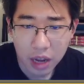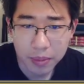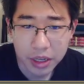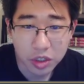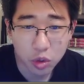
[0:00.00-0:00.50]

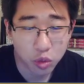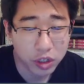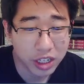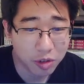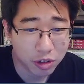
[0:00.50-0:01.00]
It's a
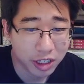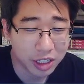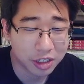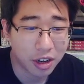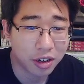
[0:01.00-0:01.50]
really
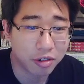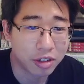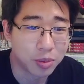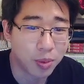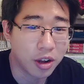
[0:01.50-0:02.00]
solid
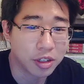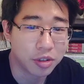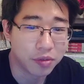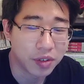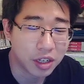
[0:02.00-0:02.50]
response
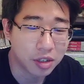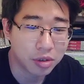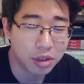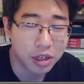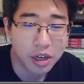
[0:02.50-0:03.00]
to
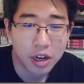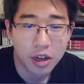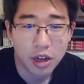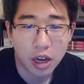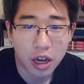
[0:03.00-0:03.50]
Venusaur.
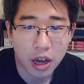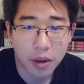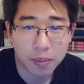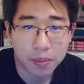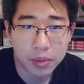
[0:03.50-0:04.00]

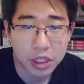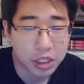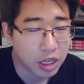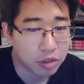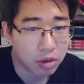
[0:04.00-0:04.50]
She's
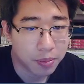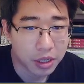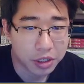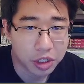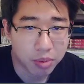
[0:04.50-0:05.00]
not
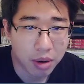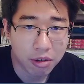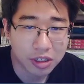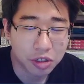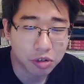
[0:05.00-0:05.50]
swapping. She probably
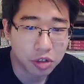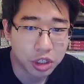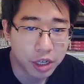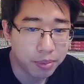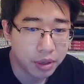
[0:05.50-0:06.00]
wants to
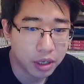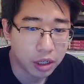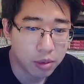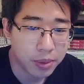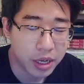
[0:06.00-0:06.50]
chip a
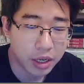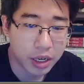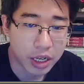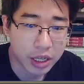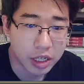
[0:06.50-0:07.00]
little bit
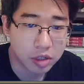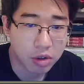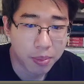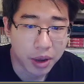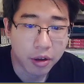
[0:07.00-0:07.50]
and then
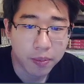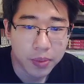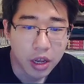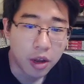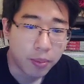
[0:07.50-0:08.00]
swap out.
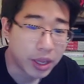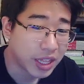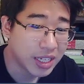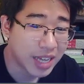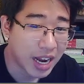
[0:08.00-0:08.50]
But
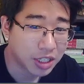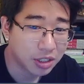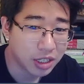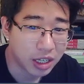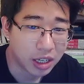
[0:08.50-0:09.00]
this
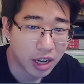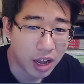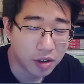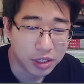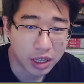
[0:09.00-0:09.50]
actually
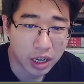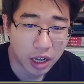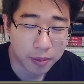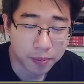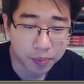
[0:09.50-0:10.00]
allows
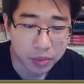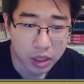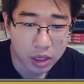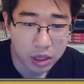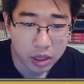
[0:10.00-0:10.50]

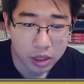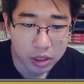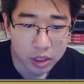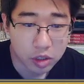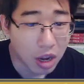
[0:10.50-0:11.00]

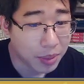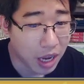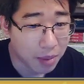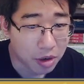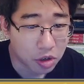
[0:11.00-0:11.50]
the swap
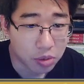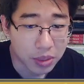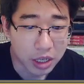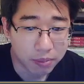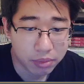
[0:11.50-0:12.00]
timer to
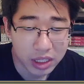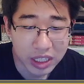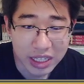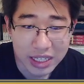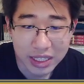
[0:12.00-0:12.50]
be
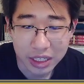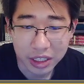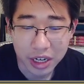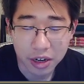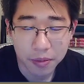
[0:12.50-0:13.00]
completely desynced
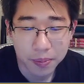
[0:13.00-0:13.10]
now.